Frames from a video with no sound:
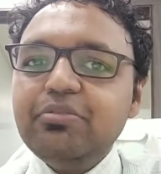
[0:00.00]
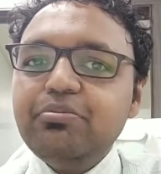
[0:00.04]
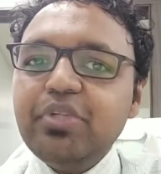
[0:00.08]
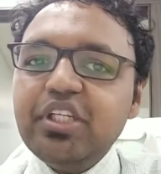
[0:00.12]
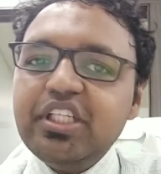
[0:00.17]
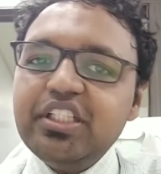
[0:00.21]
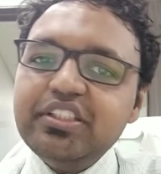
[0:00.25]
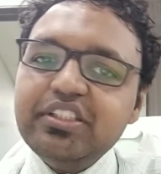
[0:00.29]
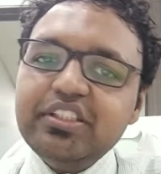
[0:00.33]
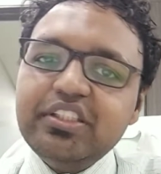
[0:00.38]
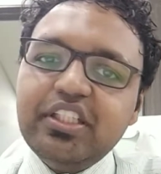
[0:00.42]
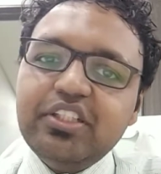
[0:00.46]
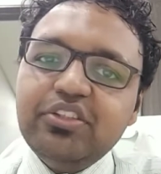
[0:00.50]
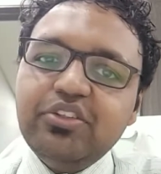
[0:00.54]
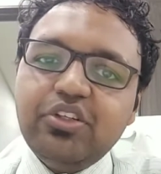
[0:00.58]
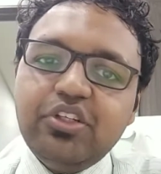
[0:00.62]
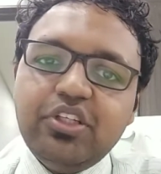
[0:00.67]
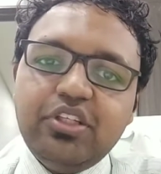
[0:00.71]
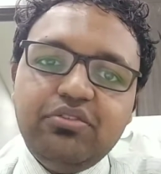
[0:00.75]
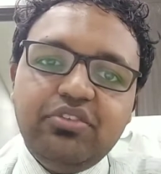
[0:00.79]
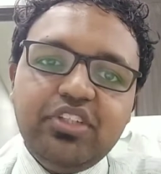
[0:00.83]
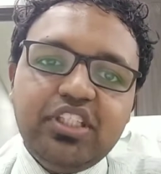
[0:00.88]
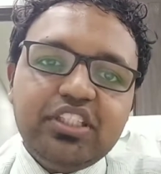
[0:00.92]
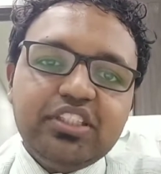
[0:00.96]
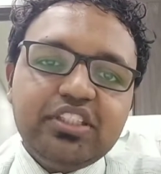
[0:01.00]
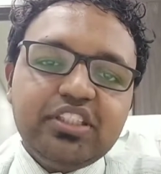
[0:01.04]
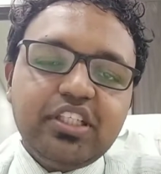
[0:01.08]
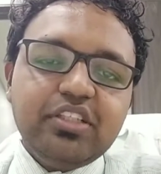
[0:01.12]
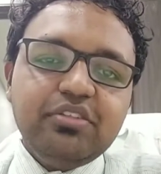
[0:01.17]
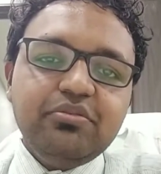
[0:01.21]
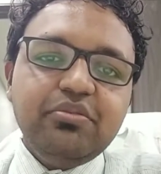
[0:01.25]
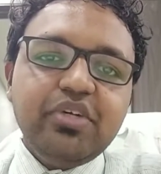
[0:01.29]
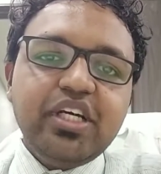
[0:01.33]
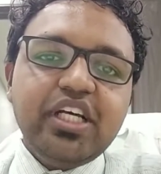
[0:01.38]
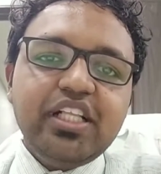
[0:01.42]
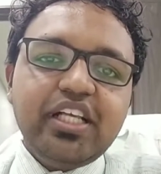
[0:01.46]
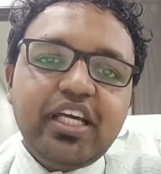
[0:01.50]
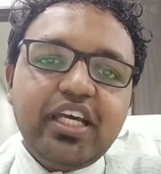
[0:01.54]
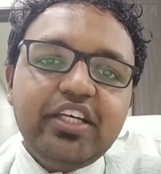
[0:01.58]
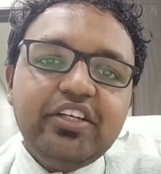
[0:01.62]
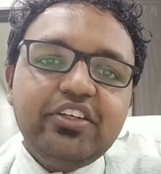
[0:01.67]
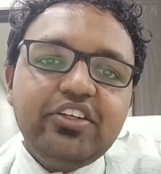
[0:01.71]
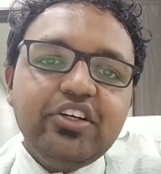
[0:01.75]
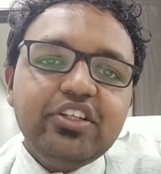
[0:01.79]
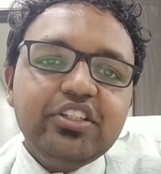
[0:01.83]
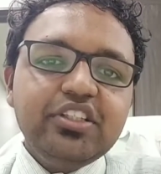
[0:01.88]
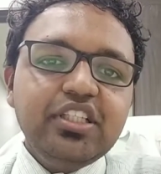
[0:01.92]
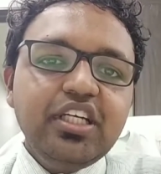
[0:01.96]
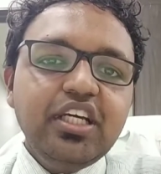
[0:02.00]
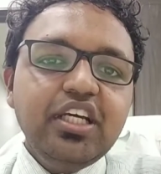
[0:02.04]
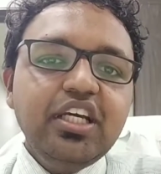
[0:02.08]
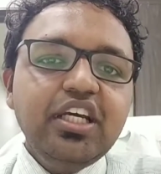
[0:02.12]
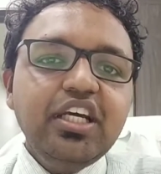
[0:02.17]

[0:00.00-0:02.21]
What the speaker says: press the notification bell icon.